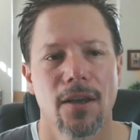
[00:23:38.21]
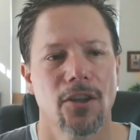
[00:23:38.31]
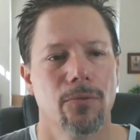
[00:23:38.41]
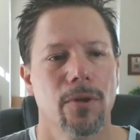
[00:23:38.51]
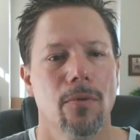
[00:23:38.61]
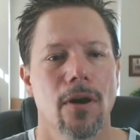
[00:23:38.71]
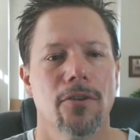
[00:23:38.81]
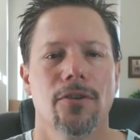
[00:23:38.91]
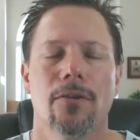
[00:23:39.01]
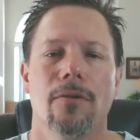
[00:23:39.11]
because we
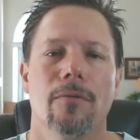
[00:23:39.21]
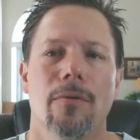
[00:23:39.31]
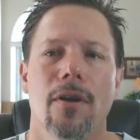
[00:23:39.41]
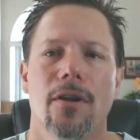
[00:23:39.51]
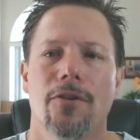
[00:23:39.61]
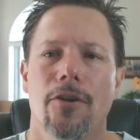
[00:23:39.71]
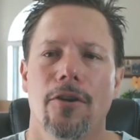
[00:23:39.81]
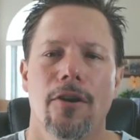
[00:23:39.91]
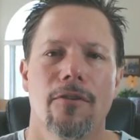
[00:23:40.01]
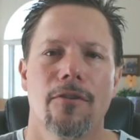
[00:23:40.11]
want to we want to
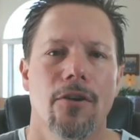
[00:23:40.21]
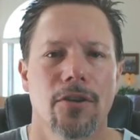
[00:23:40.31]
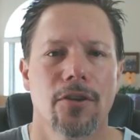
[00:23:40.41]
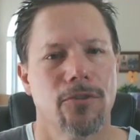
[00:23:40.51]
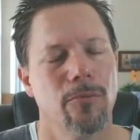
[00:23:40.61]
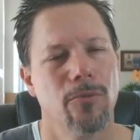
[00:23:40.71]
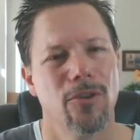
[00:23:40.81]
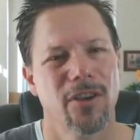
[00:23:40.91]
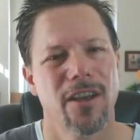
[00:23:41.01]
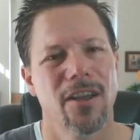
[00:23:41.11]
turn our focus from
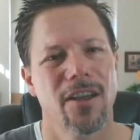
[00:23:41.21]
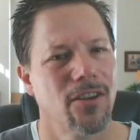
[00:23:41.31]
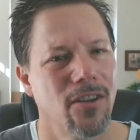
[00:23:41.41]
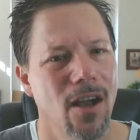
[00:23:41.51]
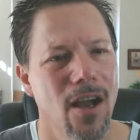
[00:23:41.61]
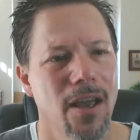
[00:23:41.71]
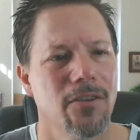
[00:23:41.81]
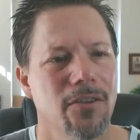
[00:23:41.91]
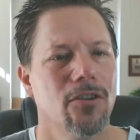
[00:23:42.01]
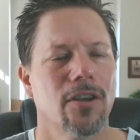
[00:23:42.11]
looking at
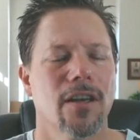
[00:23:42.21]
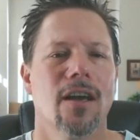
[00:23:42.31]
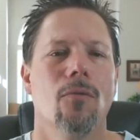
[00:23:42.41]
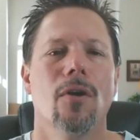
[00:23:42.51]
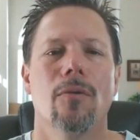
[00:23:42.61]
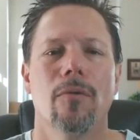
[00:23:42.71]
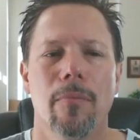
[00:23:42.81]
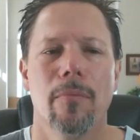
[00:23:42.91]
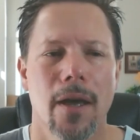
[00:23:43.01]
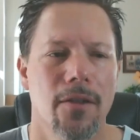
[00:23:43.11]
decline to looking at what
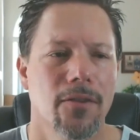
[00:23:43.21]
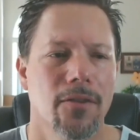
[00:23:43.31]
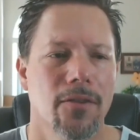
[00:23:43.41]
remains.